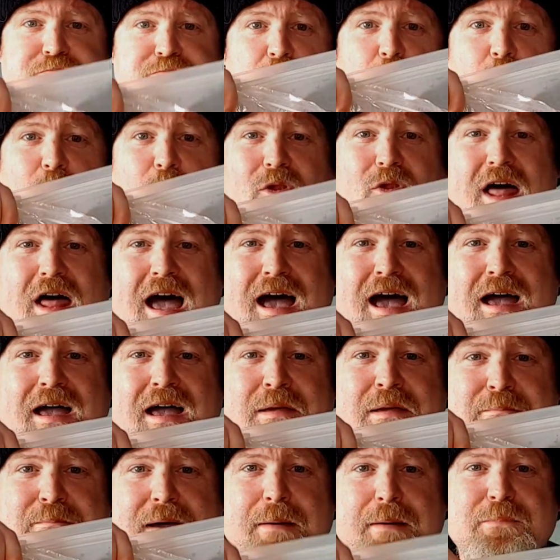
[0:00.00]
All our
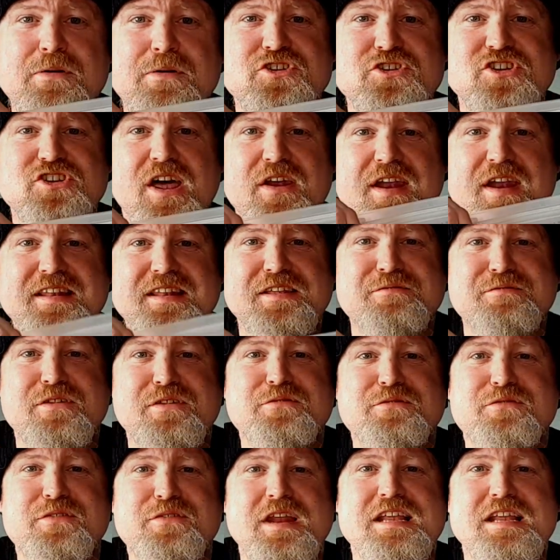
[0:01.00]
peppers are ready for
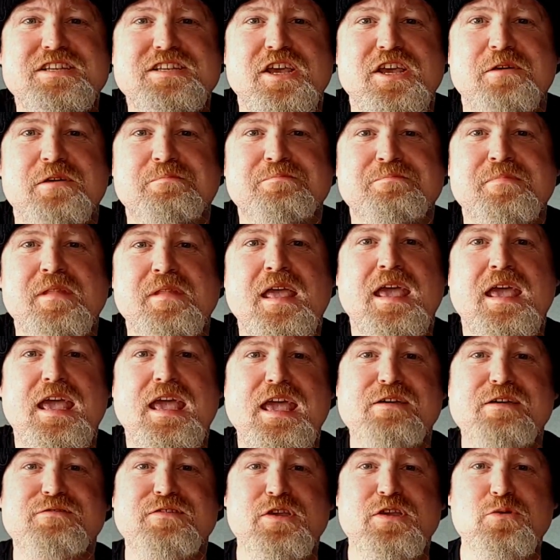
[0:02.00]
the freezer.
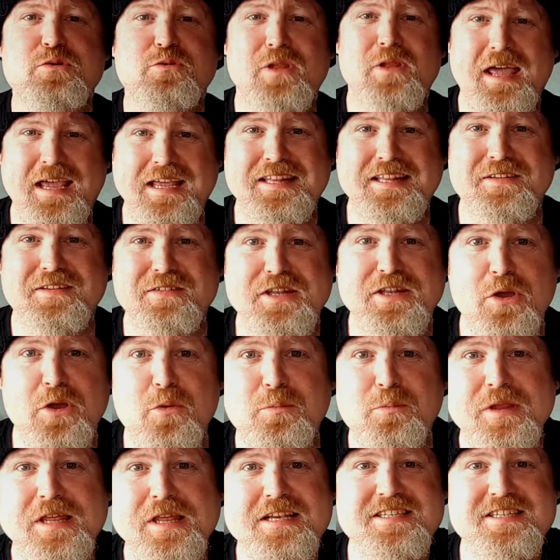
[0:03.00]
If you like the video,
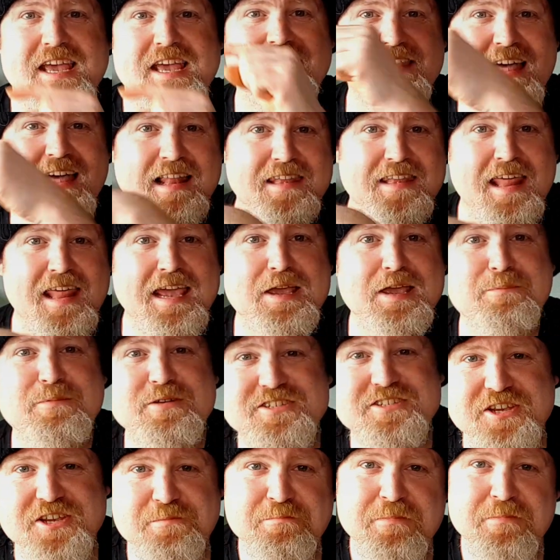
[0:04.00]
please hit that like
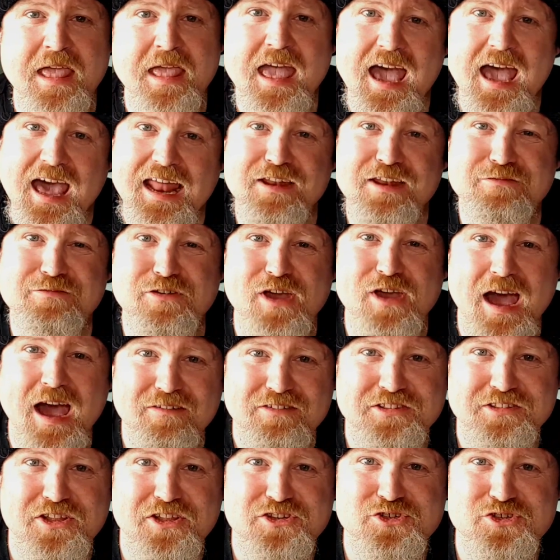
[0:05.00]
button. And if you
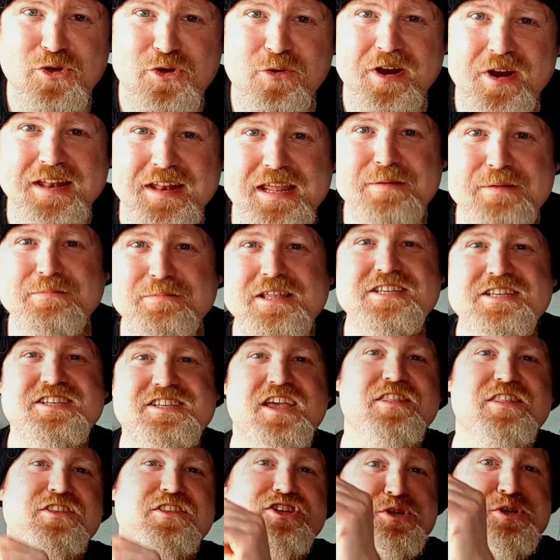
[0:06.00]
haven't done so already, please
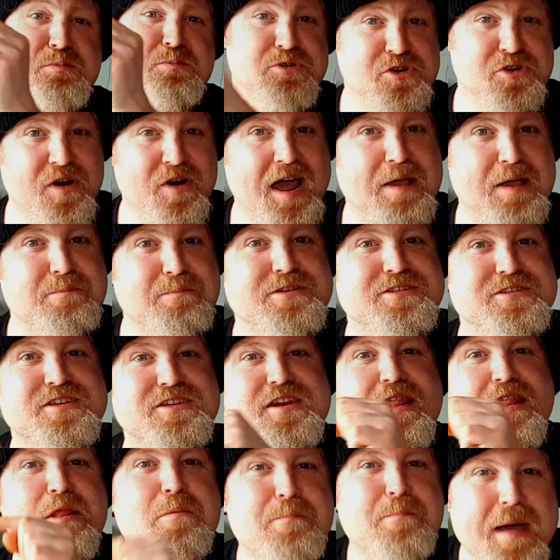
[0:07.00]
hit the subscribe
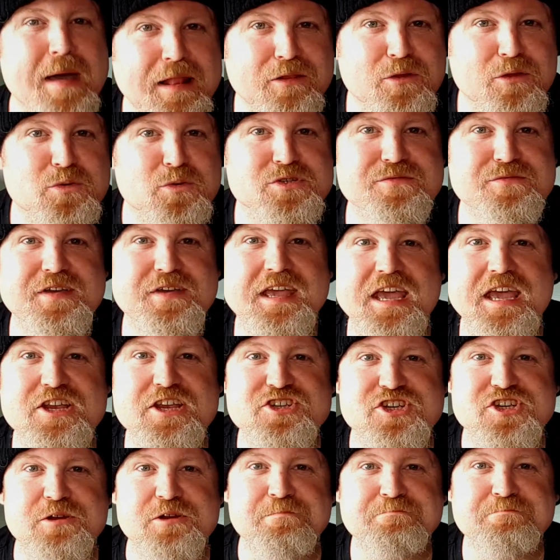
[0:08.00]
button and the bell
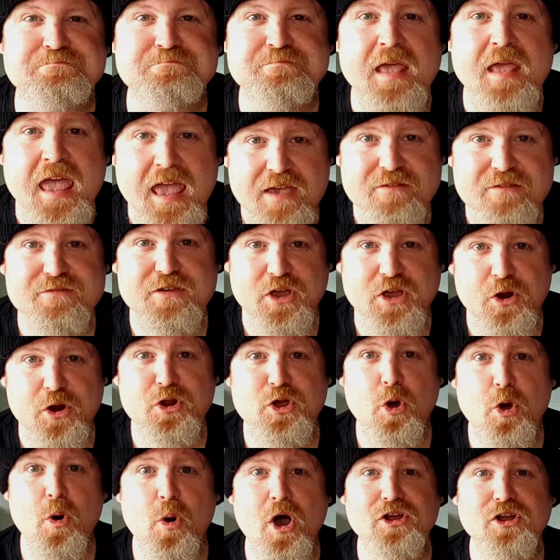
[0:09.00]
notification. If you're going to
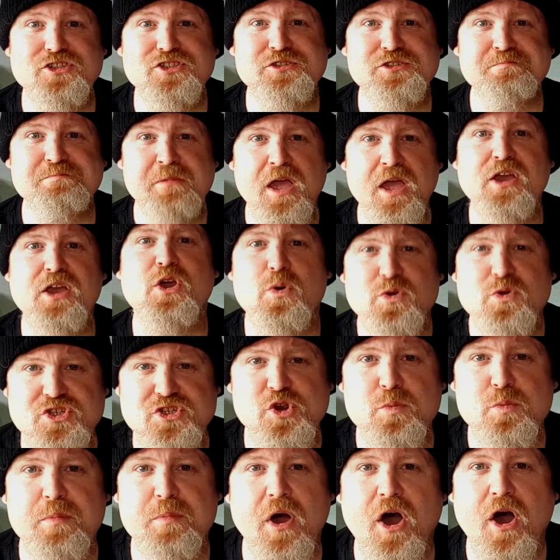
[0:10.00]
go hot, go
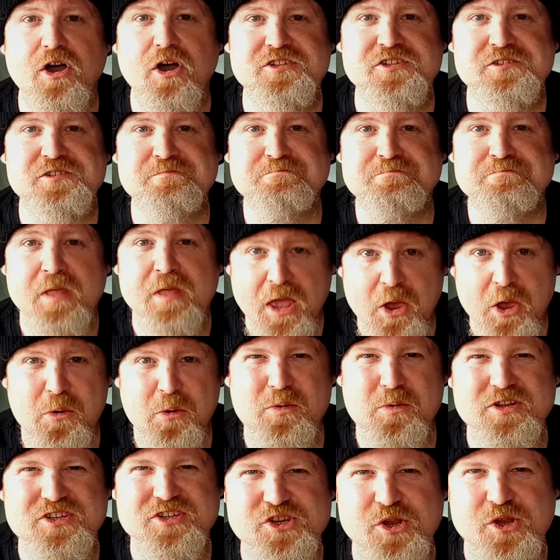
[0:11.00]
super hot.
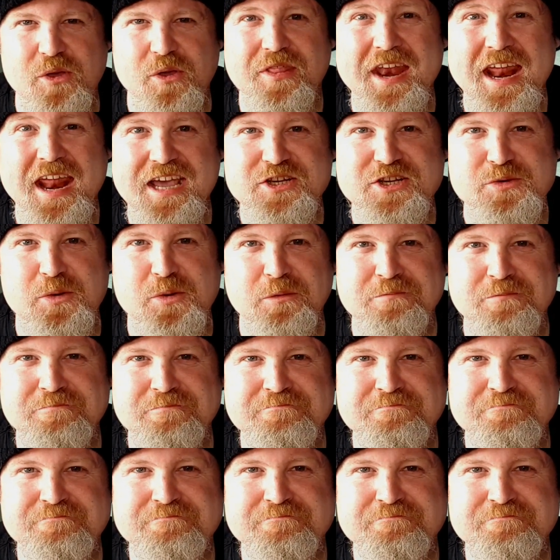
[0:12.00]
We'll see you on the next one.